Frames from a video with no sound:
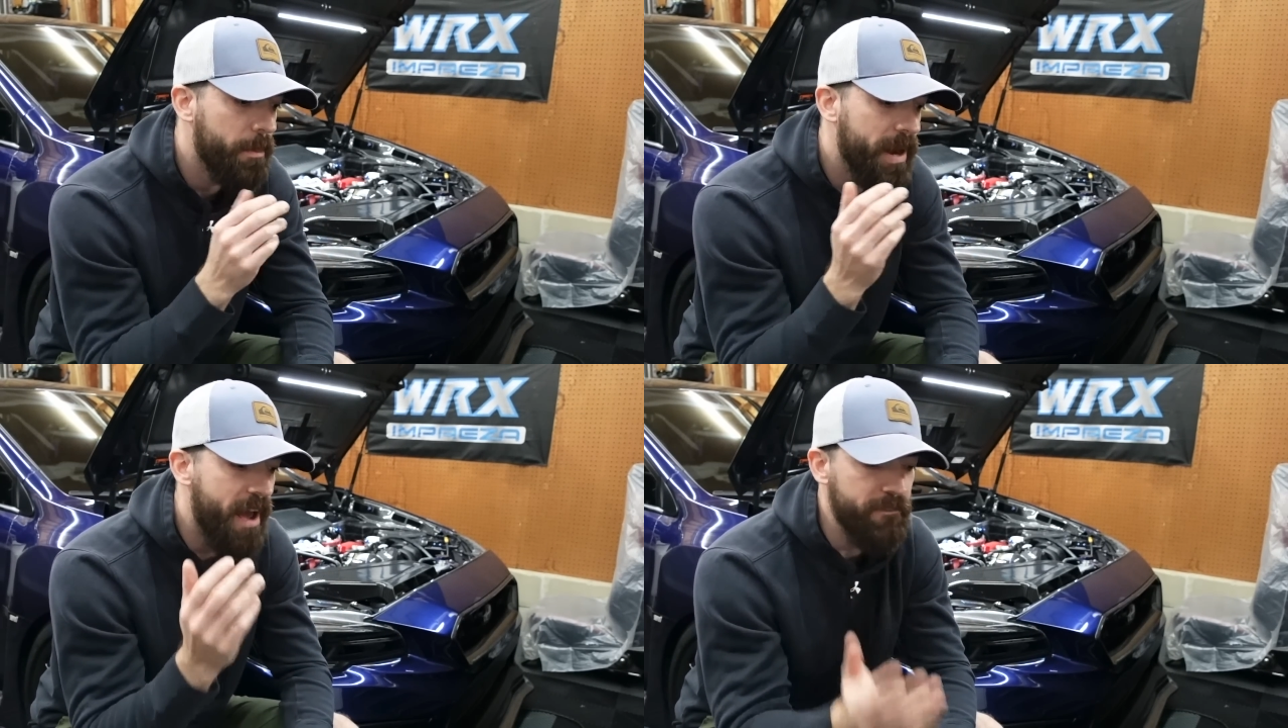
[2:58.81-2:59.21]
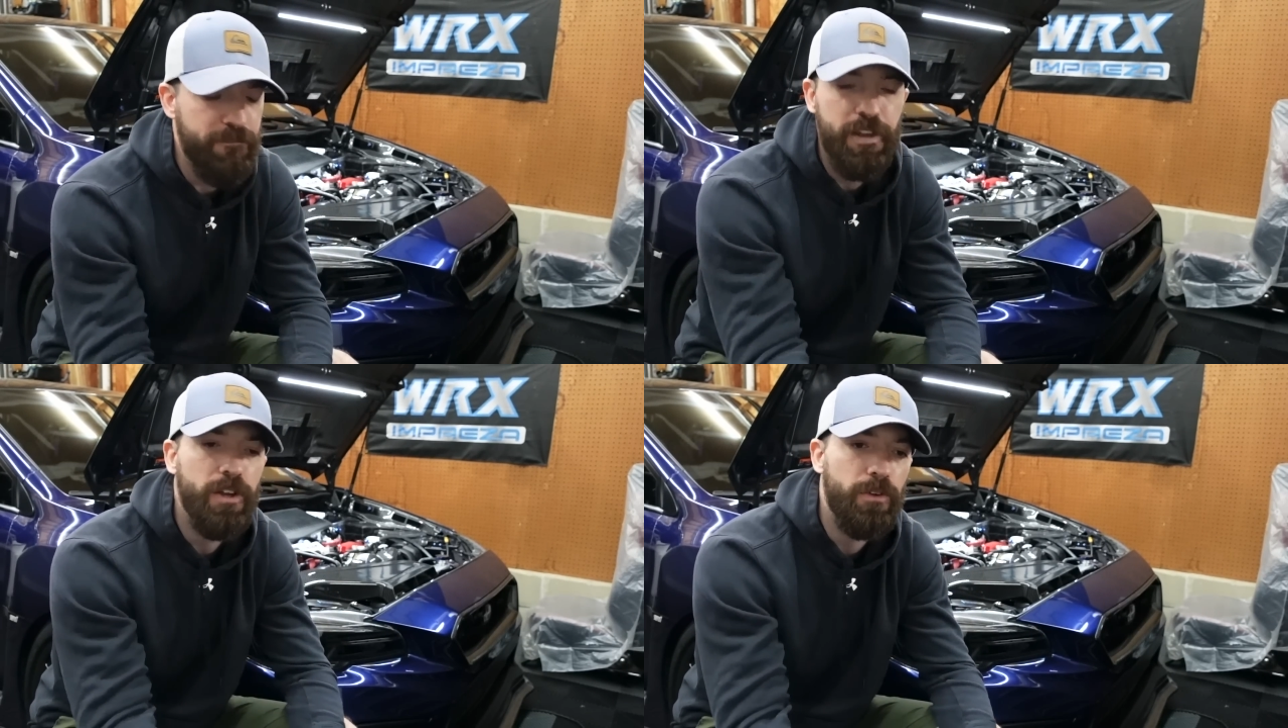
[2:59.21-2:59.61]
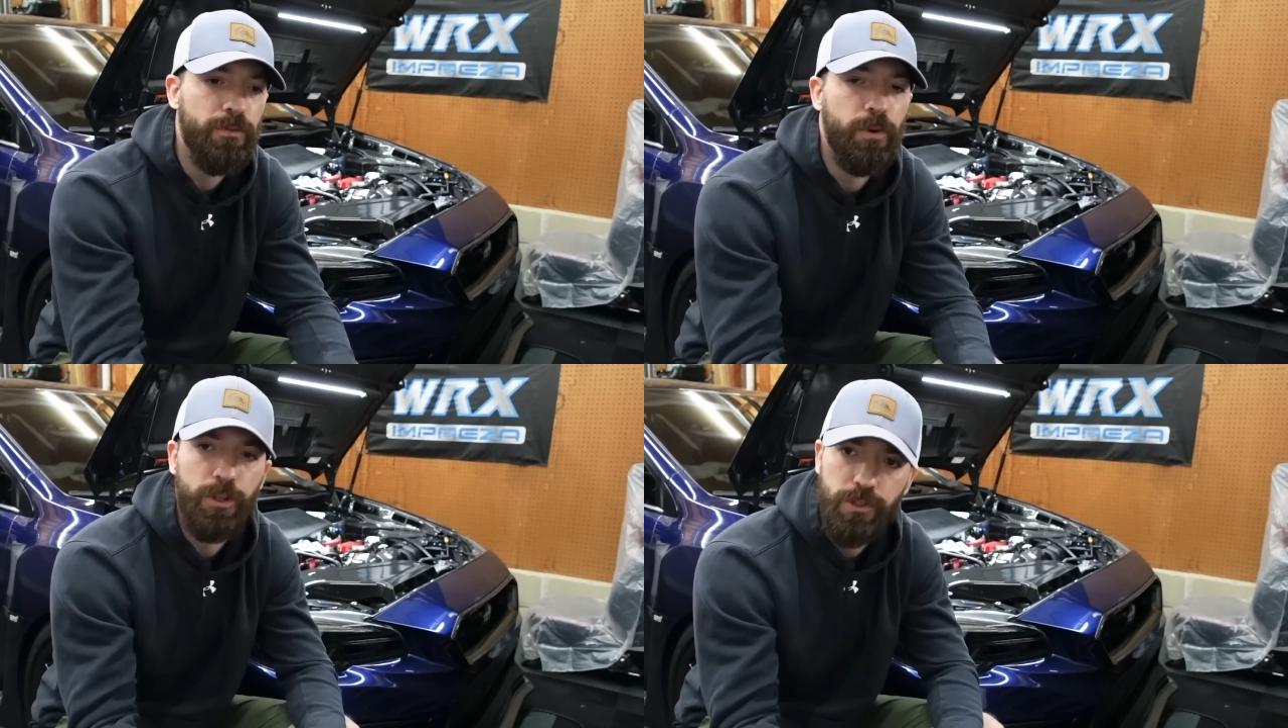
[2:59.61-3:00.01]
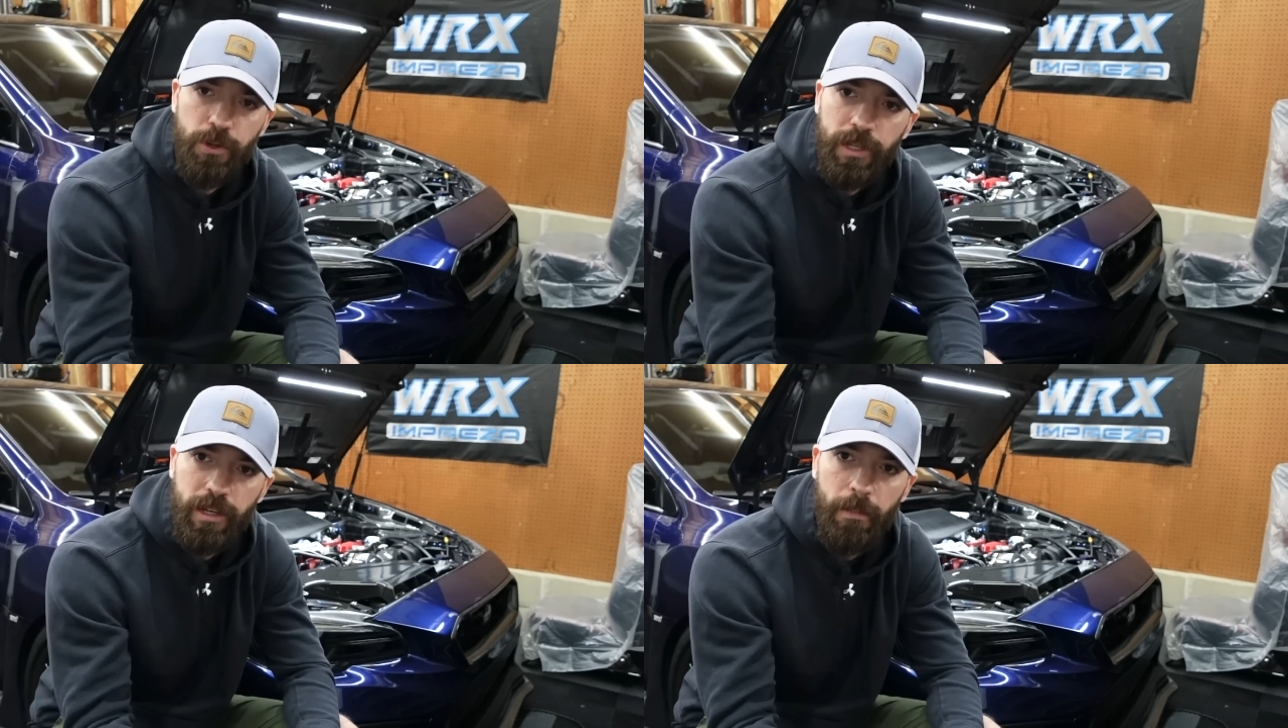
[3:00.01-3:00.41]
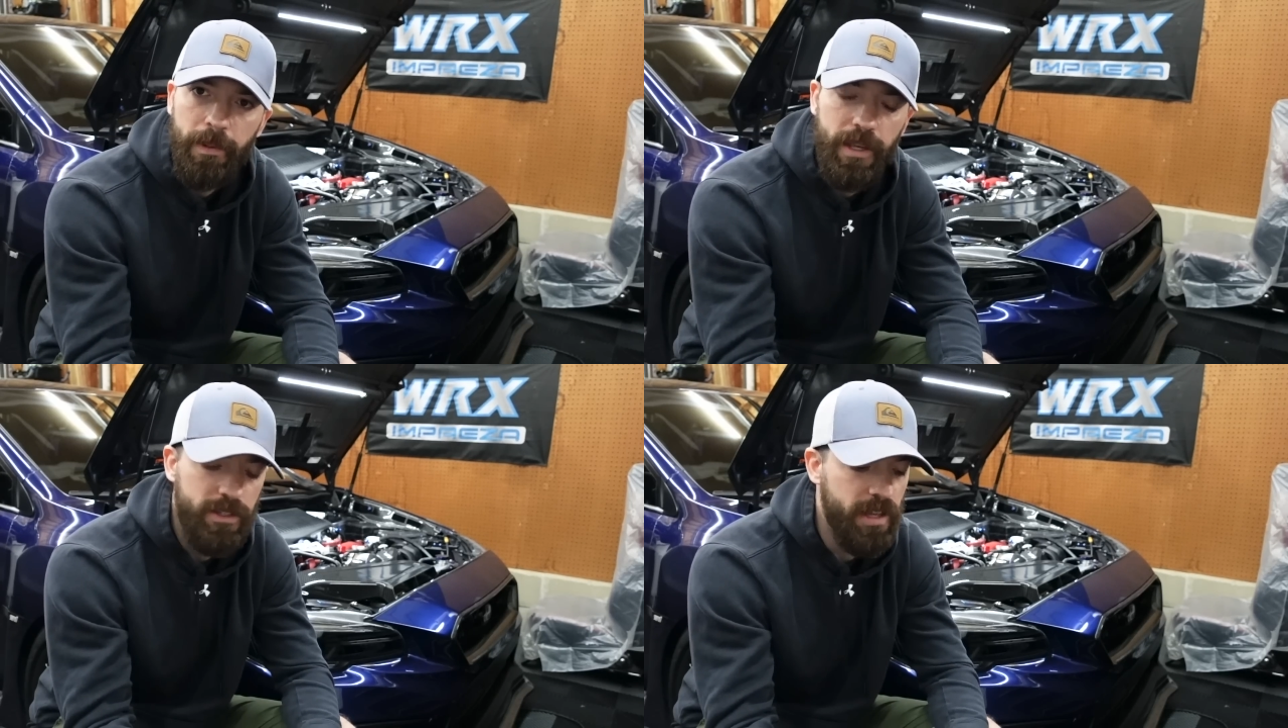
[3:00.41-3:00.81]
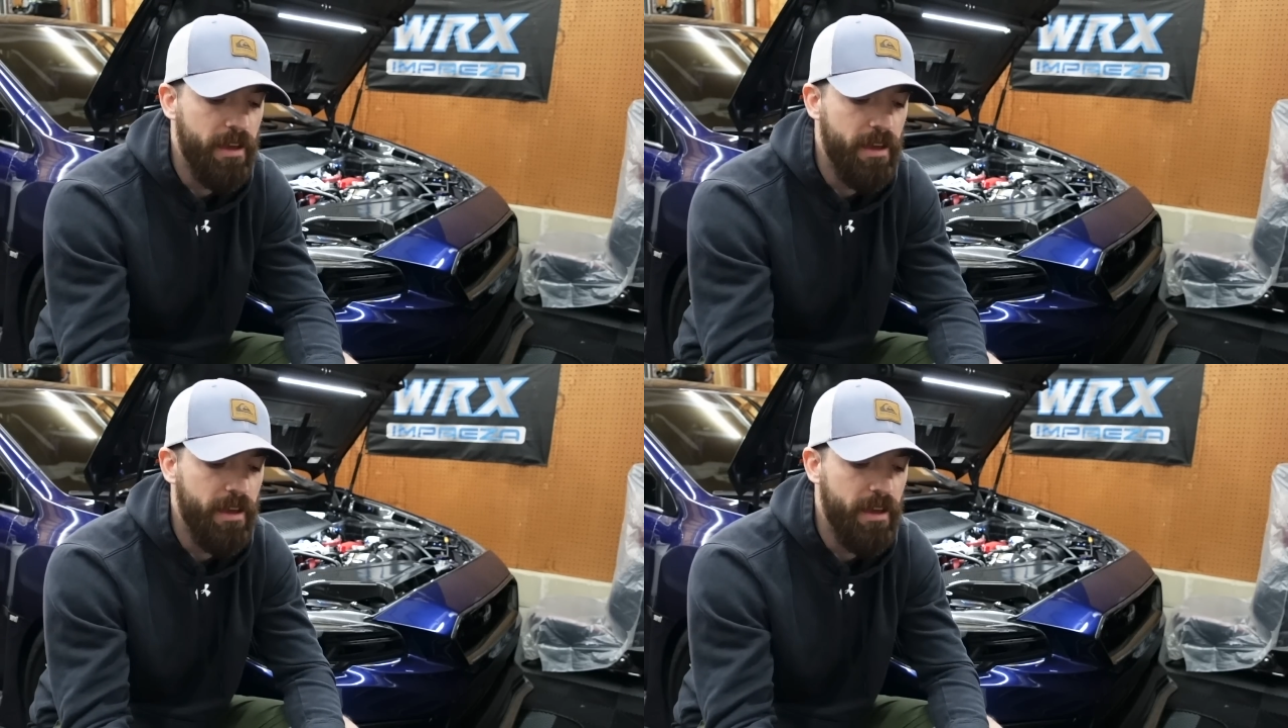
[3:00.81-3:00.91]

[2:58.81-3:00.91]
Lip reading: But I feel for the tuning companies.